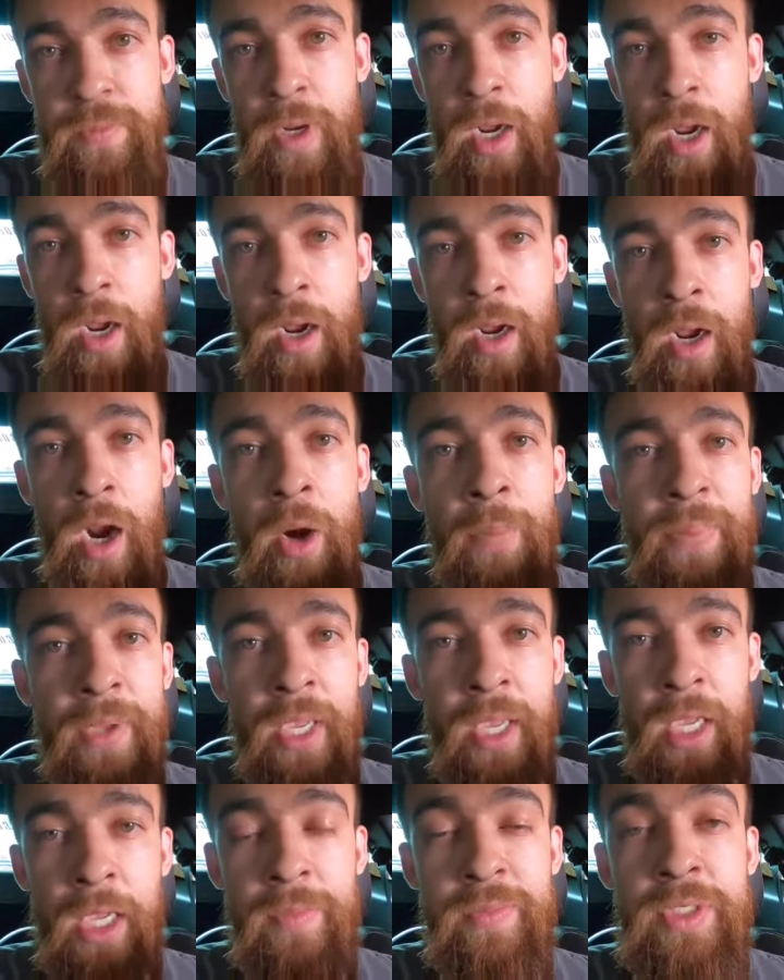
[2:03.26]

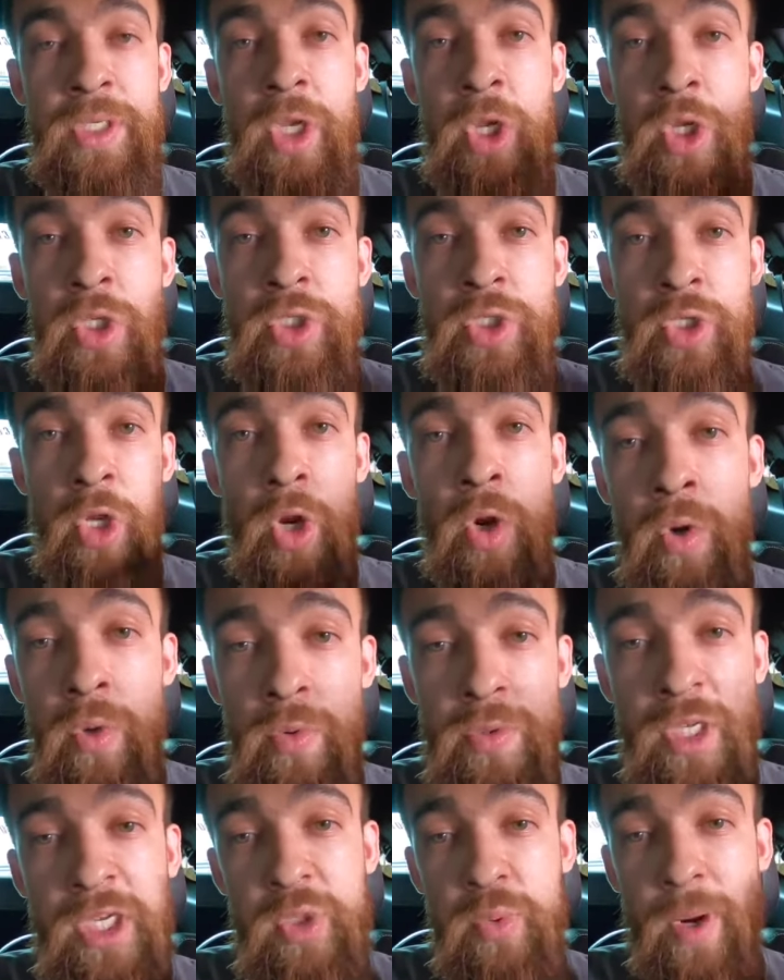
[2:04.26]
RPMs. So
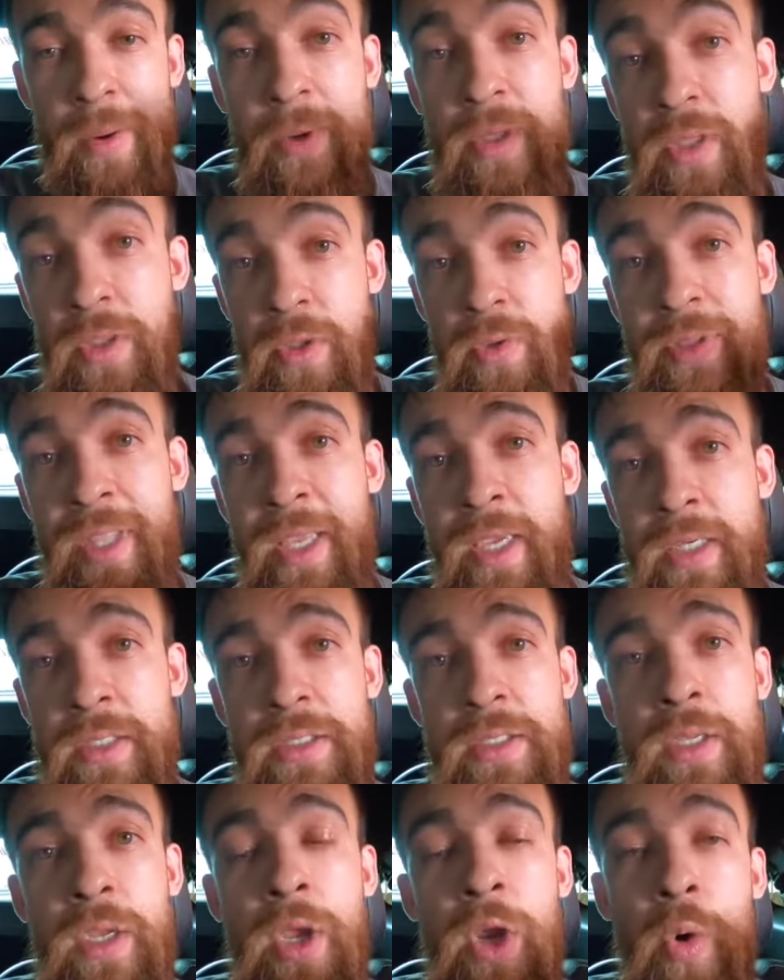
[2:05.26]
this is what I'm going to do next.
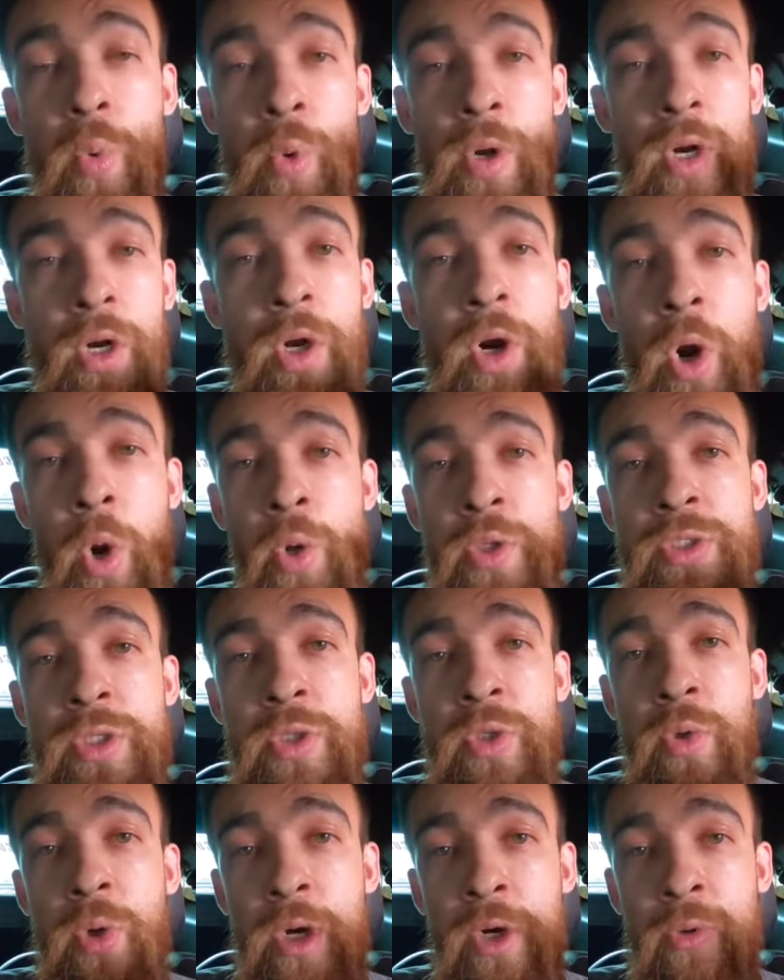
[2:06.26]
We are going to
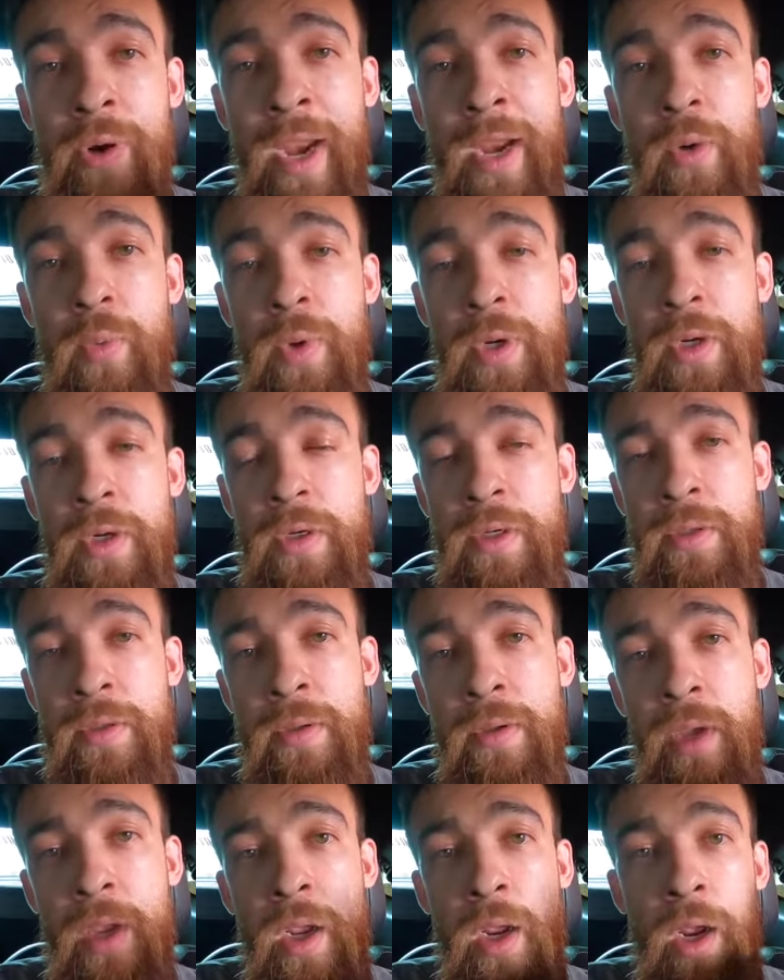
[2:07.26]
do a crank relearn.
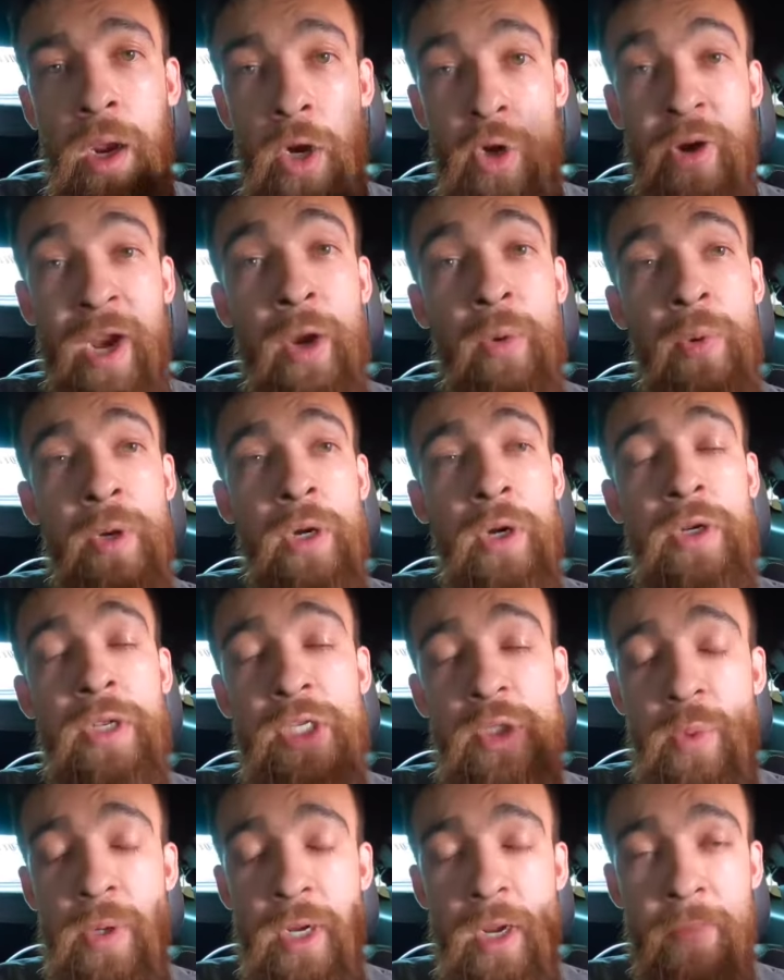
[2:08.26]
A crank relearn
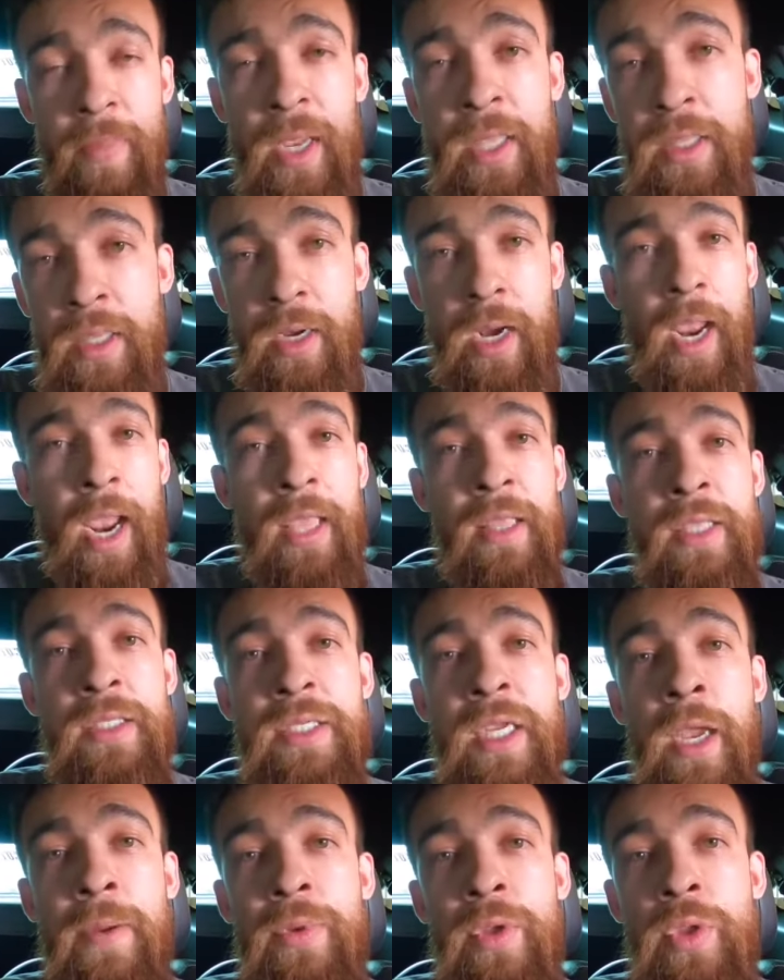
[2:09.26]
is recommended
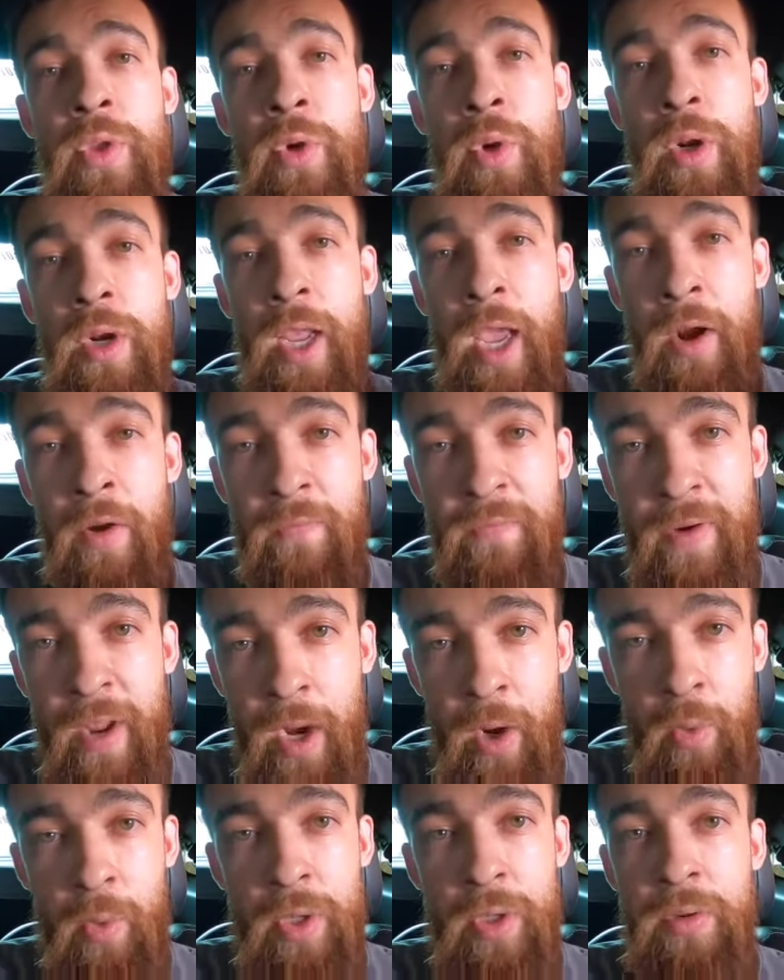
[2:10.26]
anytime you do a lighter
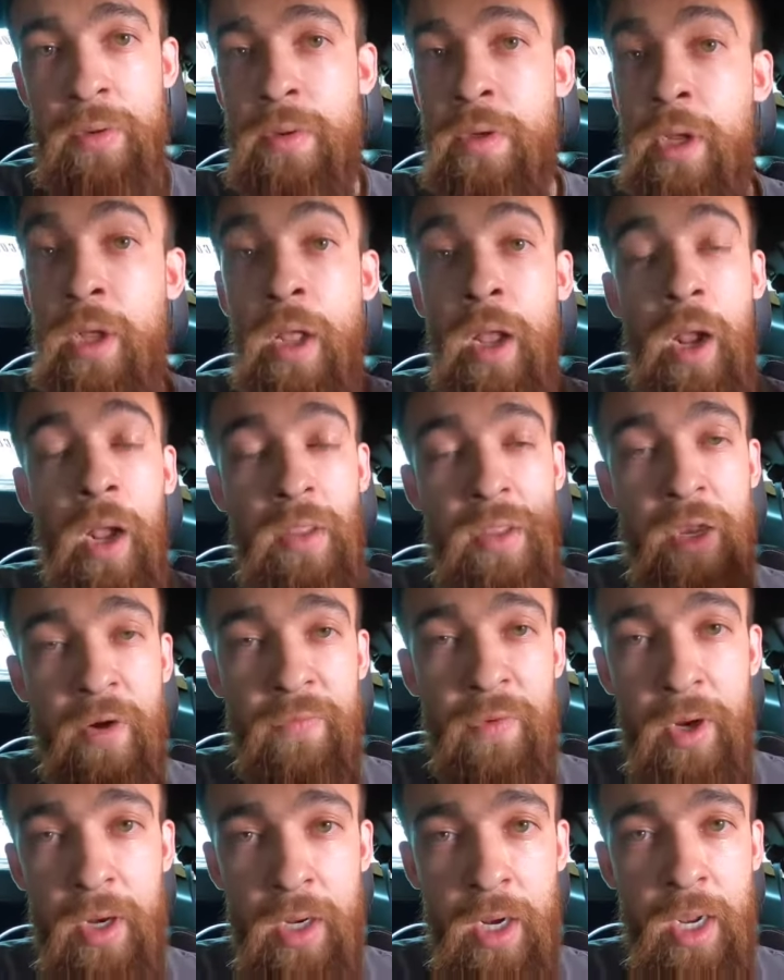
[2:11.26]
flywheel, a
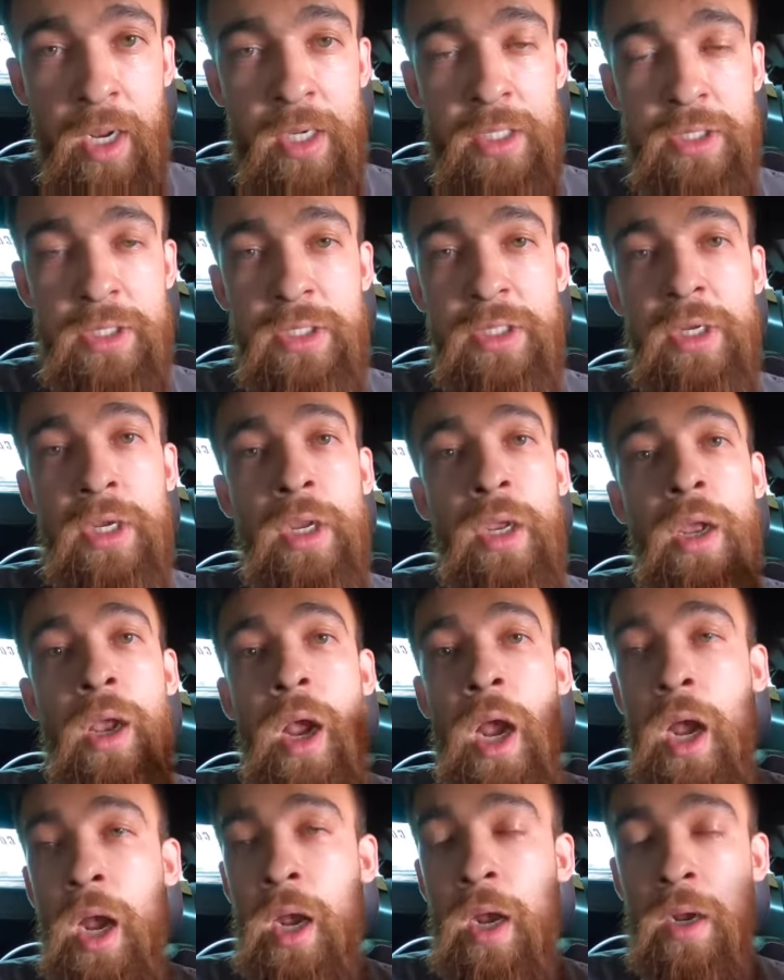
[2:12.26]
different clutch,
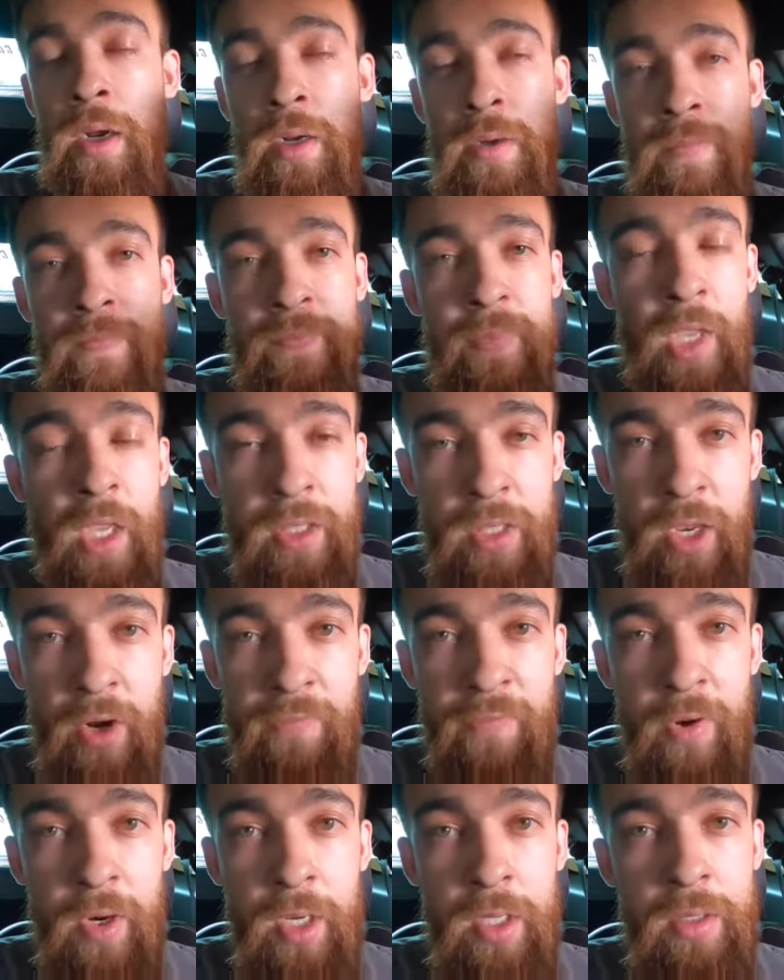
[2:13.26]
a
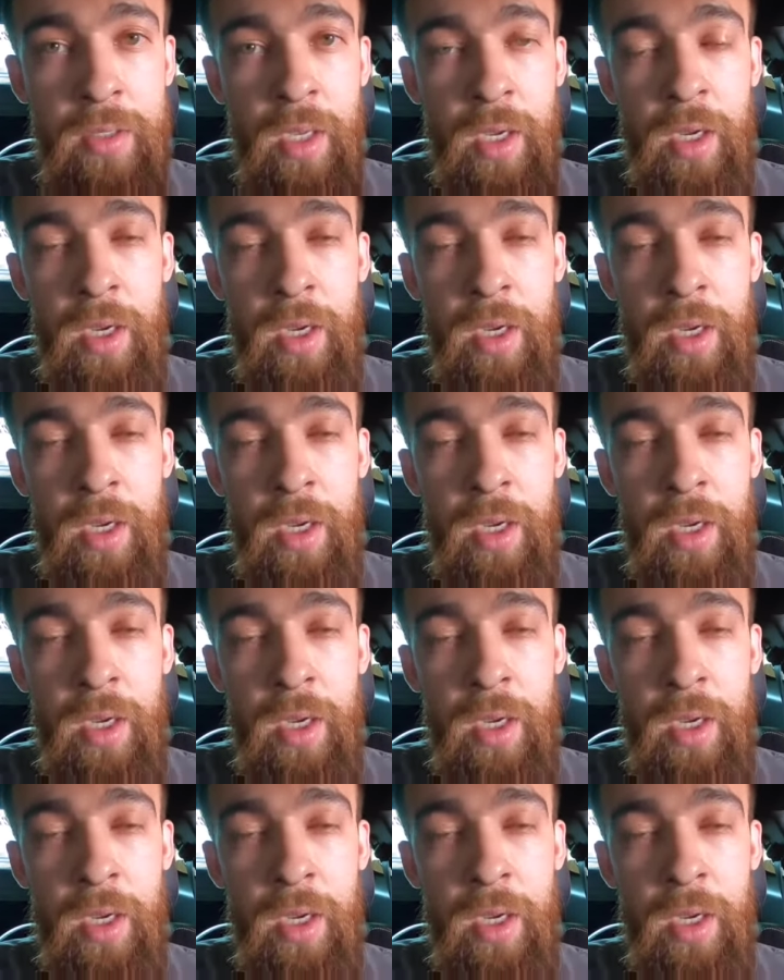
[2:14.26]
different